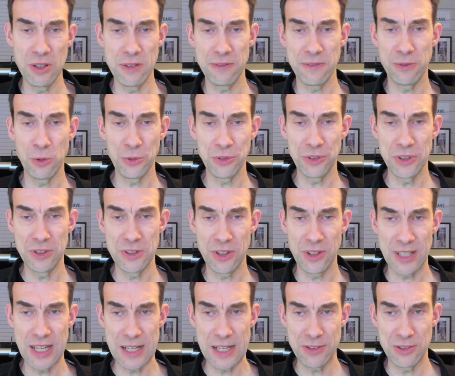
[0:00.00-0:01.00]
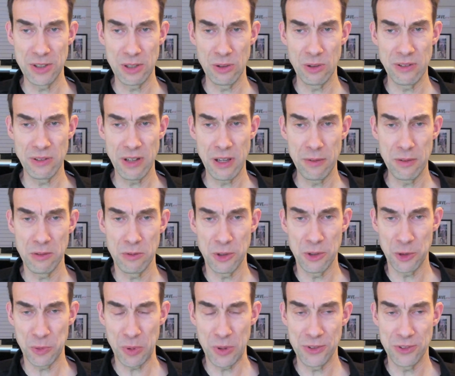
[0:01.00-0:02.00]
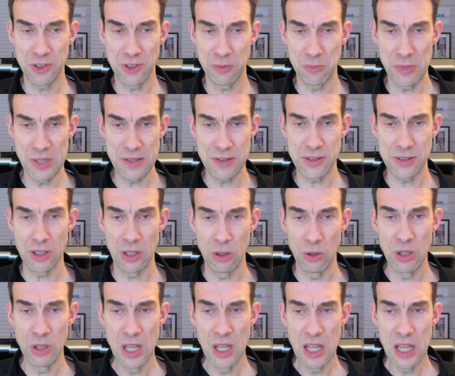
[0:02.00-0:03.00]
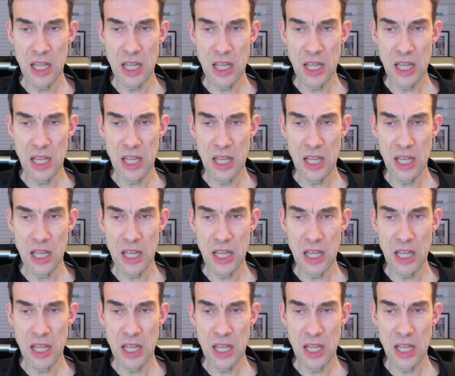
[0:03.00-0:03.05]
that falls into the category of having a responsive midsole.